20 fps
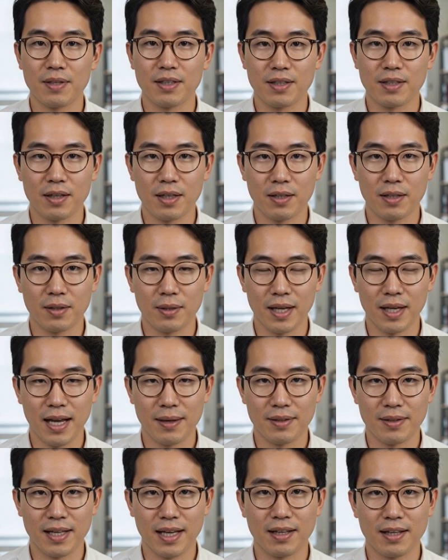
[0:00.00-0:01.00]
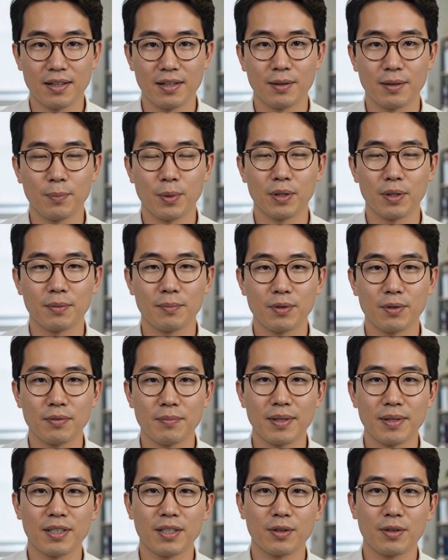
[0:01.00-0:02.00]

The 32-bit application support improvement